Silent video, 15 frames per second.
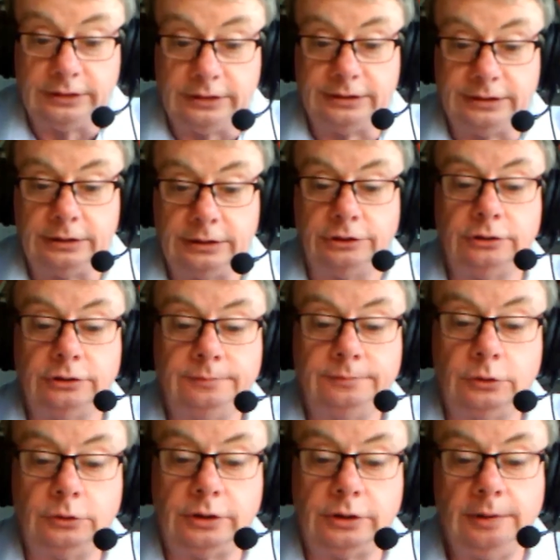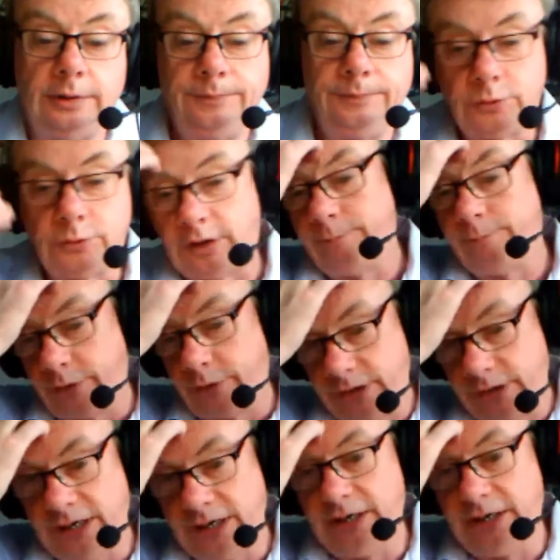at this stage. Okay, so I've
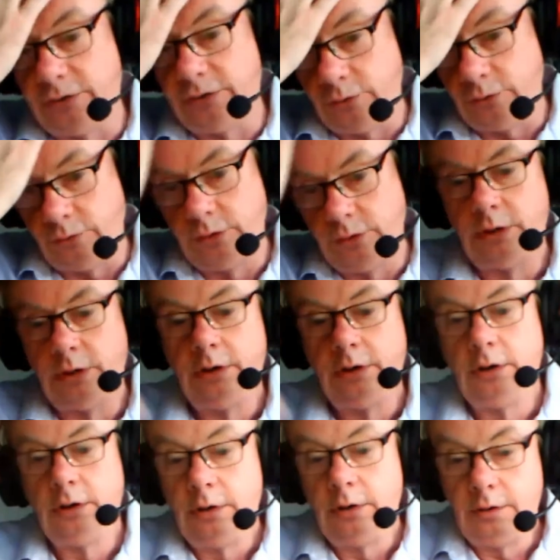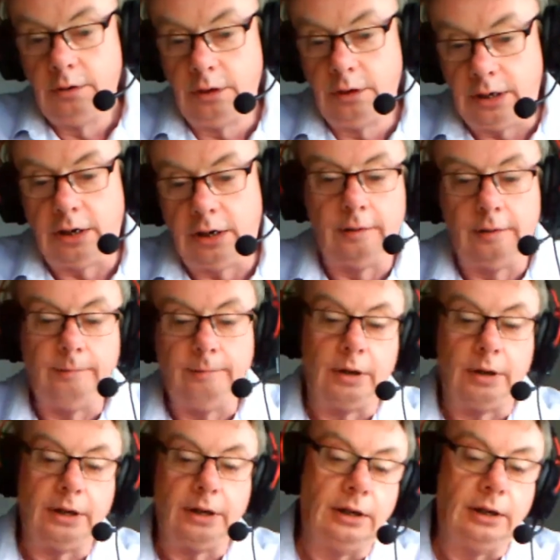put it into
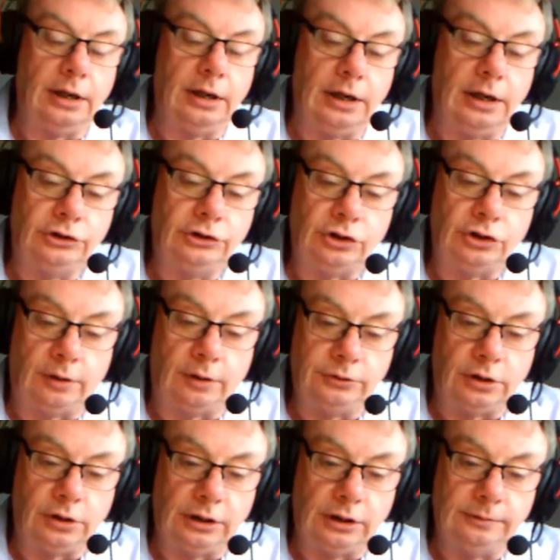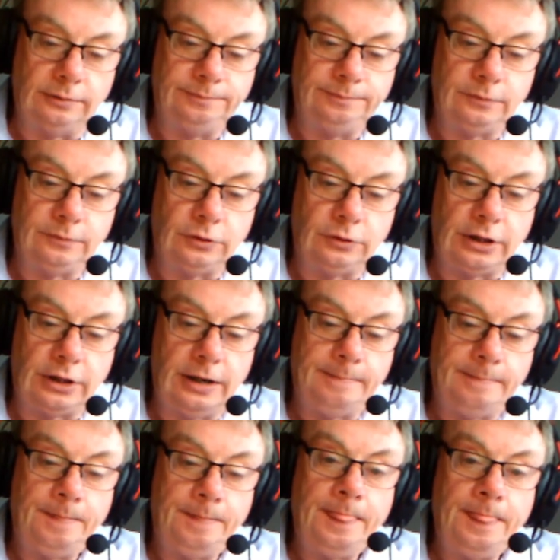my shopping trolley. Okay,